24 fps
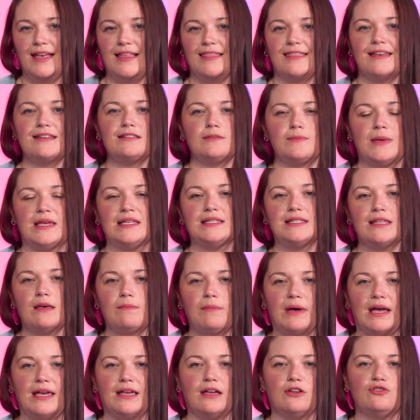This means that
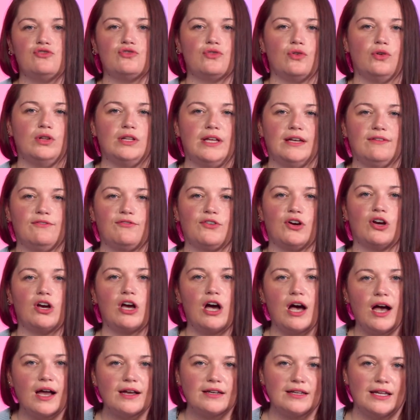by controlling for
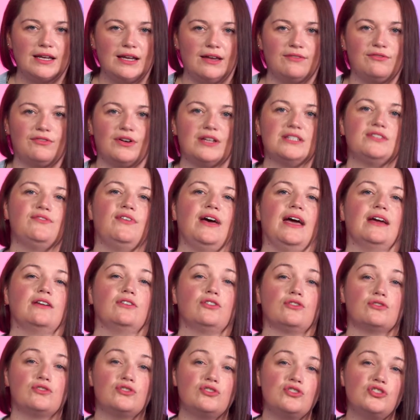cognitive risk
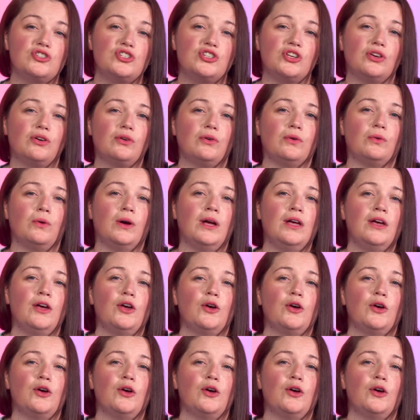factors too,